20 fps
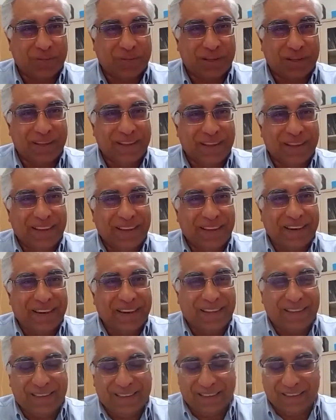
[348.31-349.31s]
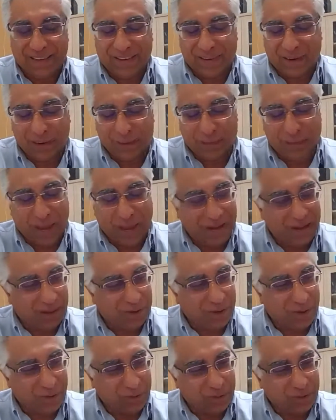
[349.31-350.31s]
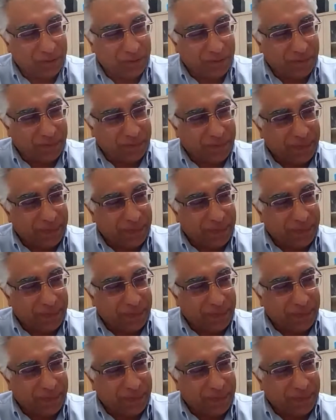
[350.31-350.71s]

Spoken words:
But let's not be anecdotal.